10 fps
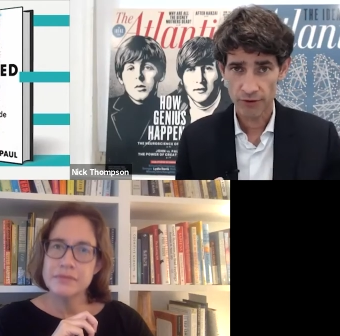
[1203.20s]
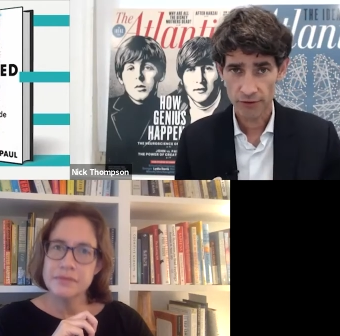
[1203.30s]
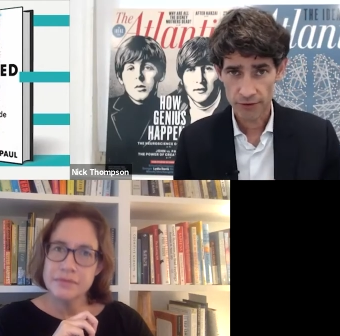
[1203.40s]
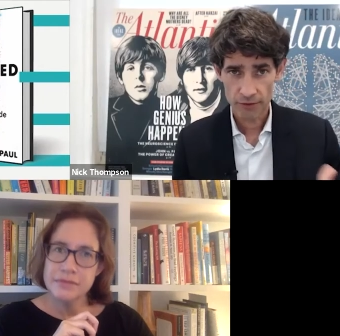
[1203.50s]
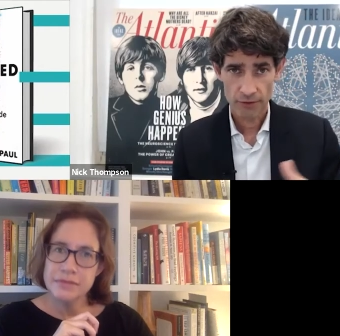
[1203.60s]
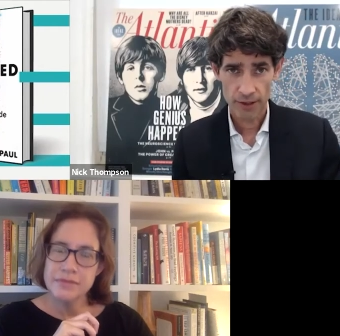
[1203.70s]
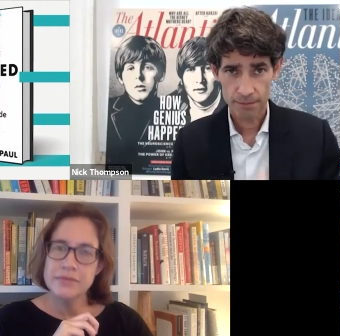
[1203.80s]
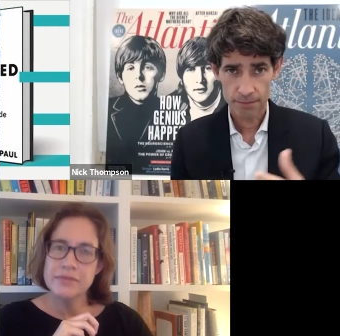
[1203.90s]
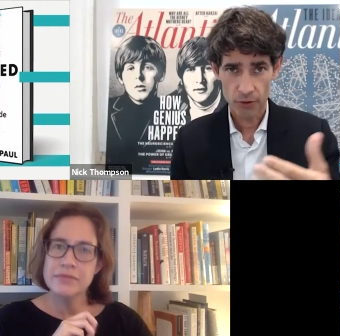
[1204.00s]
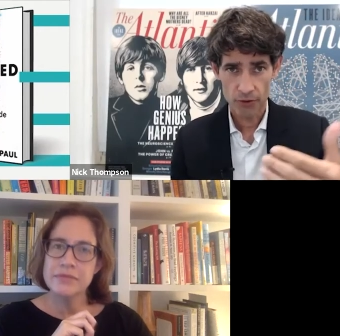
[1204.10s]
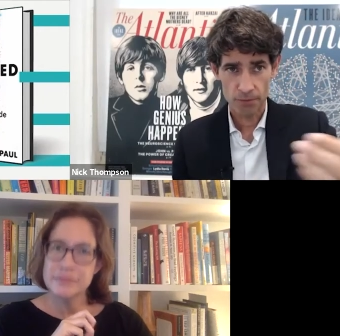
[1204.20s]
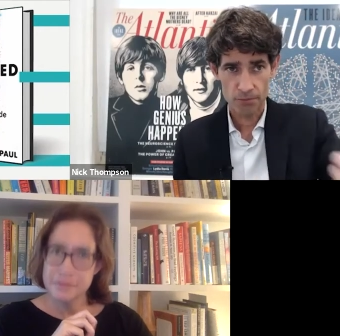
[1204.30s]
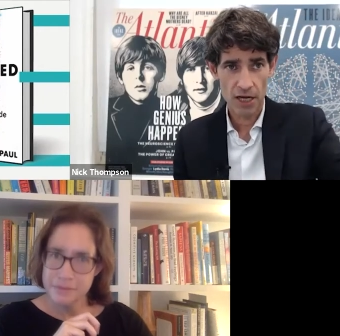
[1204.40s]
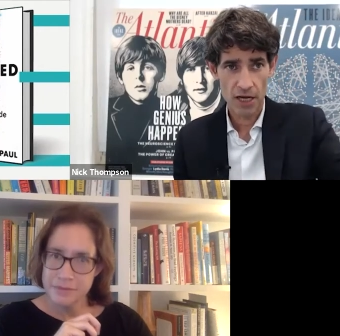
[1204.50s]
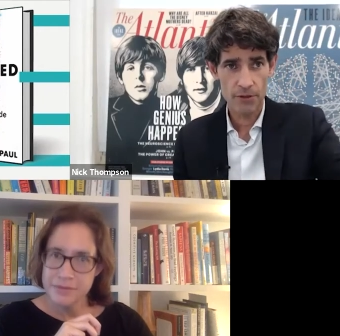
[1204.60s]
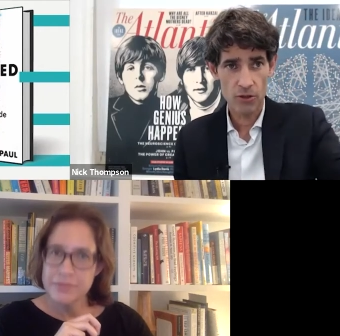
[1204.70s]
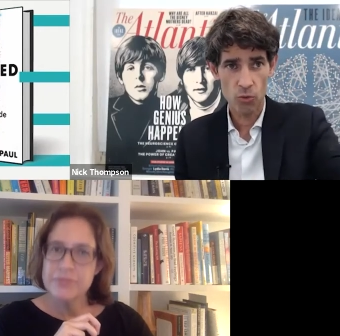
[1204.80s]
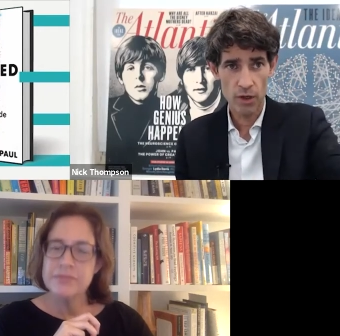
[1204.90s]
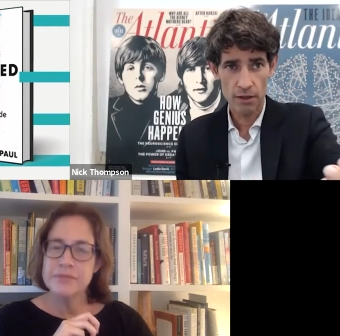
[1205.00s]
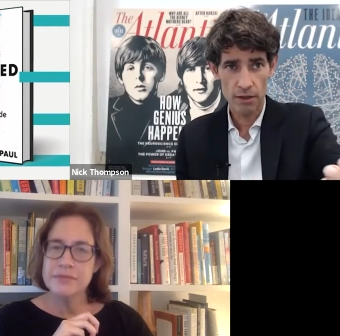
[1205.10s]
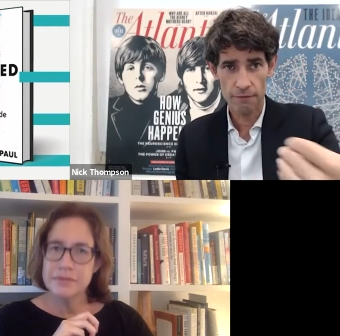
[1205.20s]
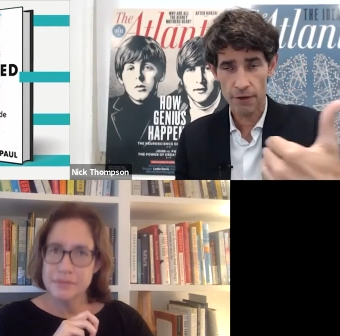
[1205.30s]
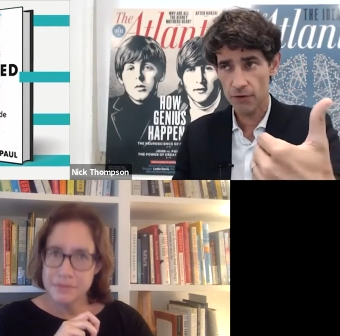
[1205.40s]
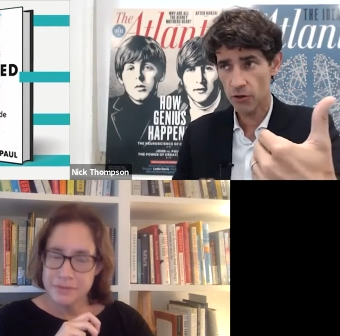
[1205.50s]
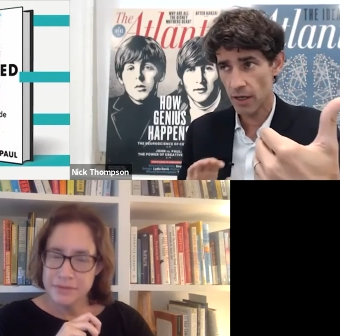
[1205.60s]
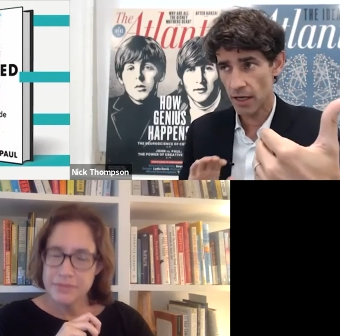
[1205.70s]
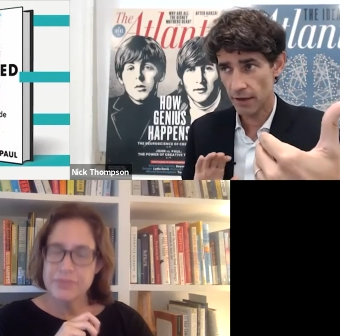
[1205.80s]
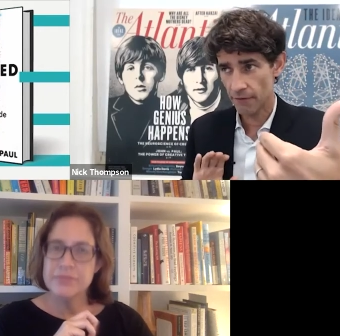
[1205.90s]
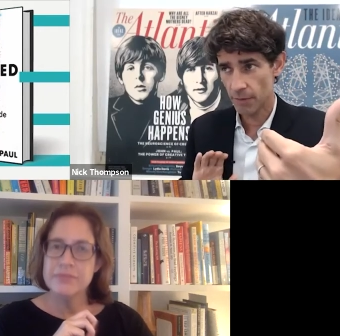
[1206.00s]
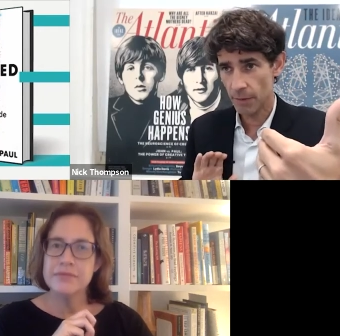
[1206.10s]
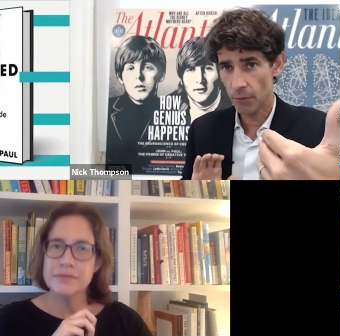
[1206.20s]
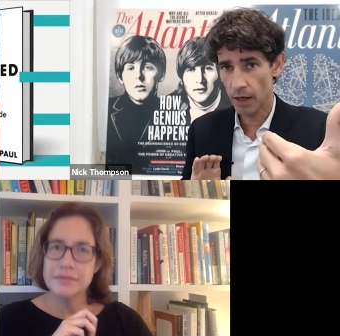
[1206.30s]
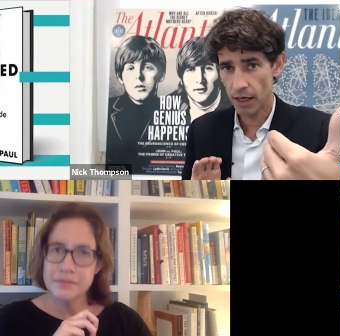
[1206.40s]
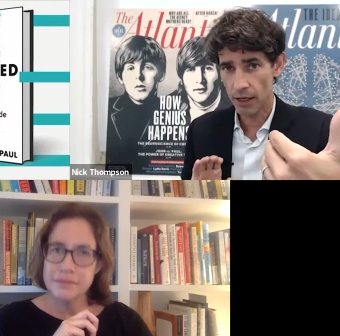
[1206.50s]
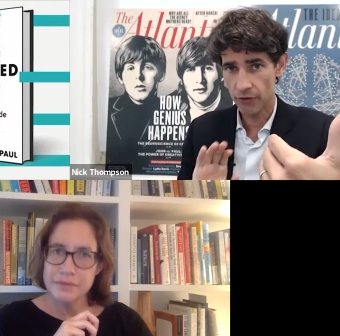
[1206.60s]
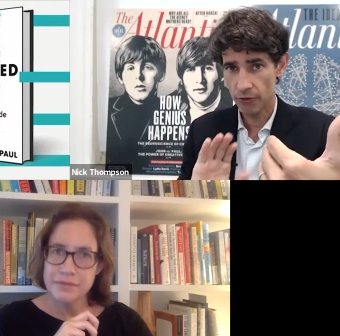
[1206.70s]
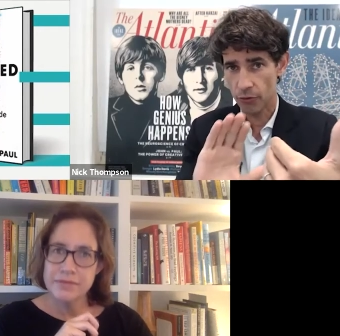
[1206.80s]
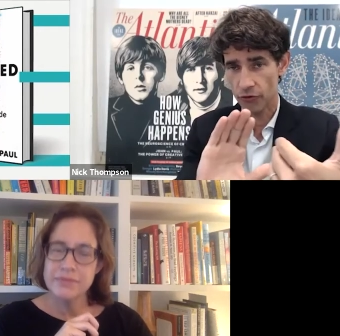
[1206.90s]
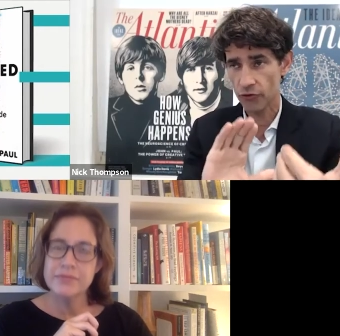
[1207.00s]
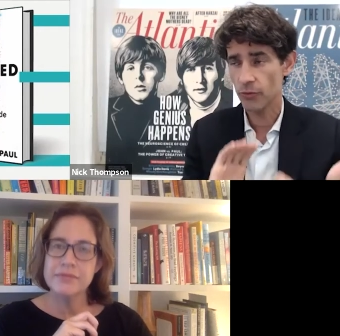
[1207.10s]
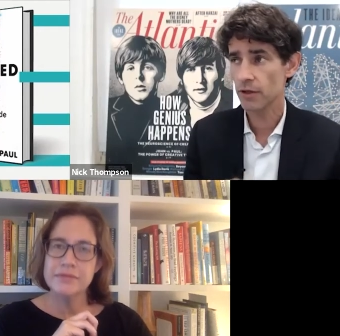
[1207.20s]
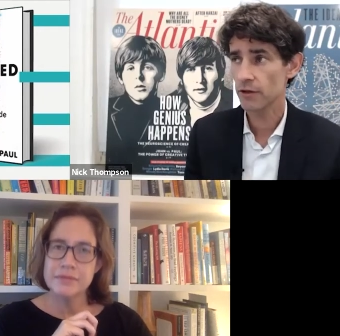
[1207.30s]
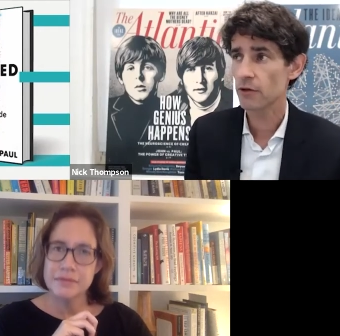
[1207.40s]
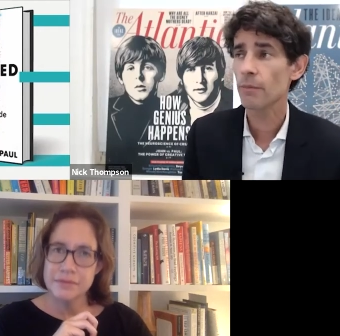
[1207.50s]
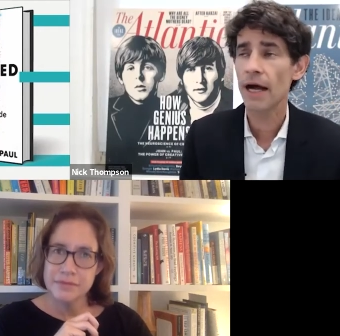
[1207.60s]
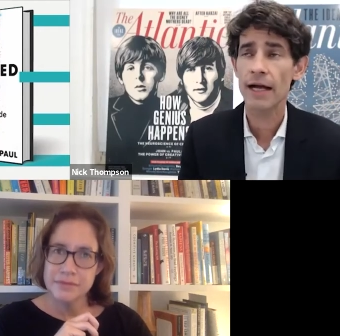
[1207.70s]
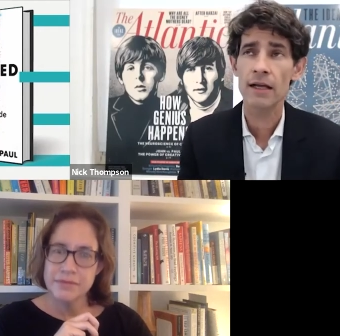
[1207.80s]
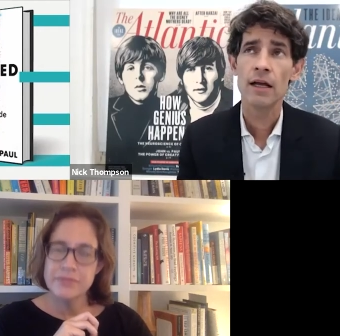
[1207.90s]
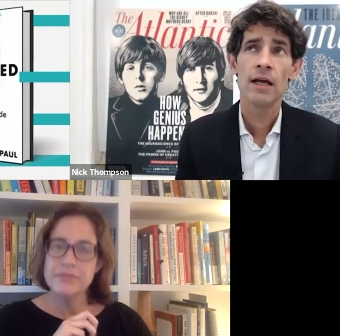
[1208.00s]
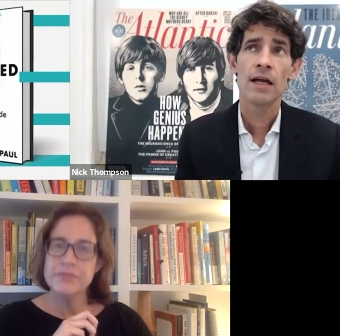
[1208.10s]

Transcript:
Speaker 1: resistance, right? Both stopping the wind in front of you and if there are people behind you pushing wind into your back.